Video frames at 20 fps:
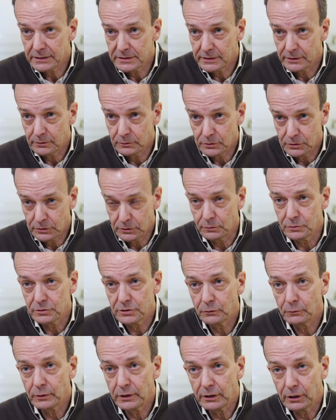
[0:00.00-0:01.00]
CO2.
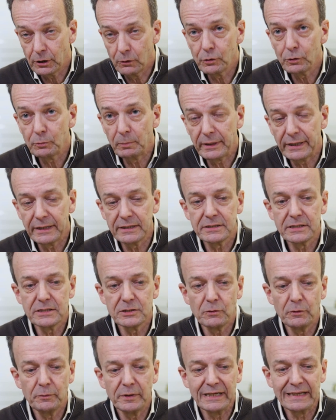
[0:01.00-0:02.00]
So we go to
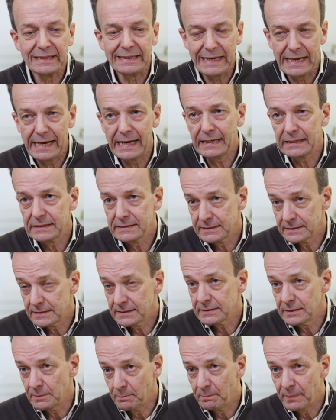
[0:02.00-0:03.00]
places where we can
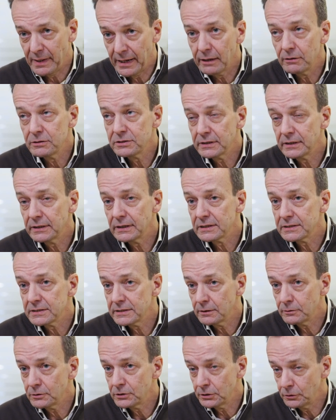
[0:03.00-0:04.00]
access biogenic
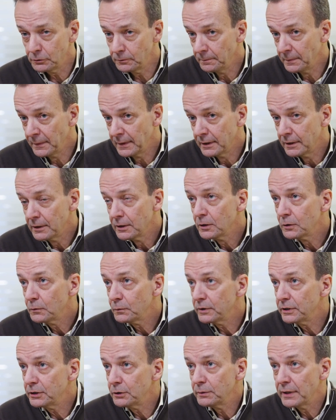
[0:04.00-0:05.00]
CO2.
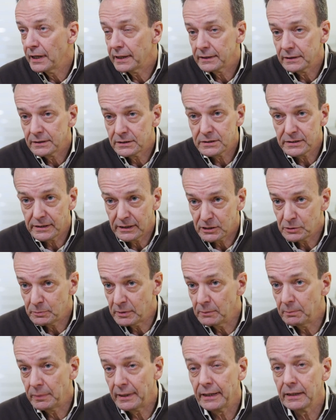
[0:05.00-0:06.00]
We do that in
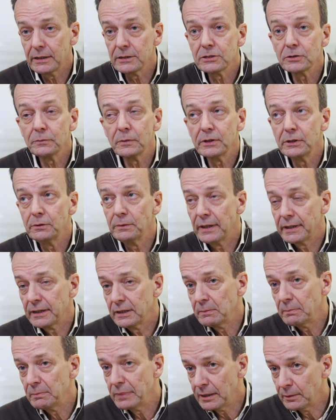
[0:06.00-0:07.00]
CHP plants, we do that
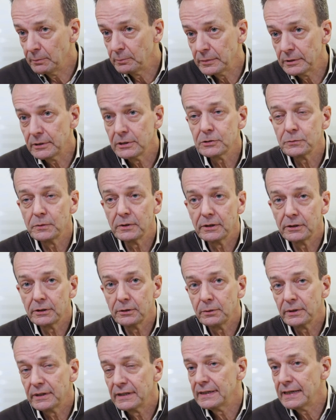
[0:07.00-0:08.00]
in pulp mills, we can
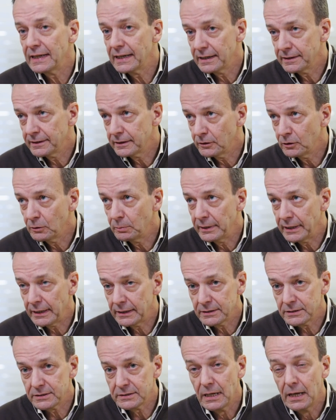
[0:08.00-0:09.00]
do it in ethanol
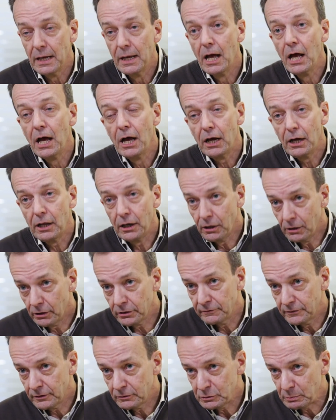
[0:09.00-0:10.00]
plants. A lot
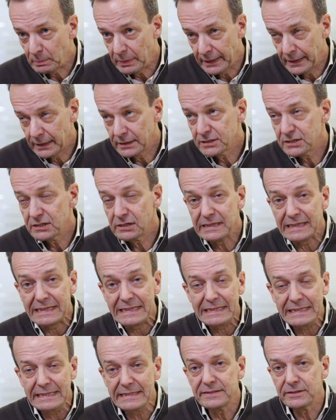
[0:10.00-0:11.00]
of those plants are
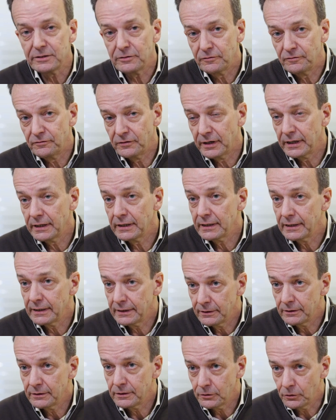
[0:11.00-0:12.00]
easy to find
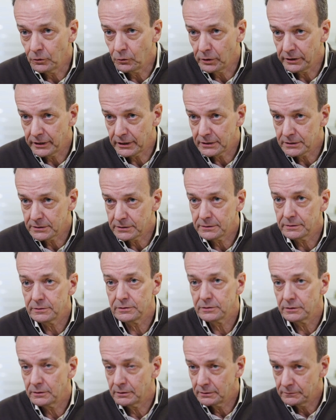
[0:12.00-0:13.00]
in the Nordics.
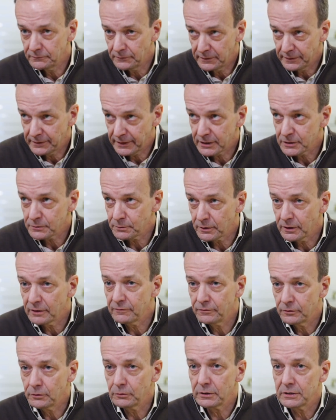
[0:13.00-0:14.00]
So that's where our
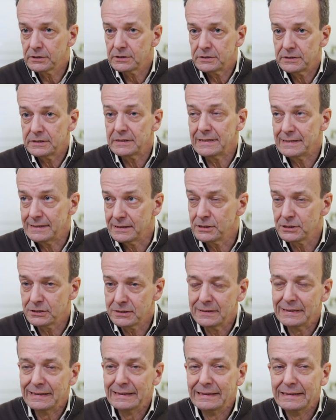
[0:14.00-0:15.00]
focus is.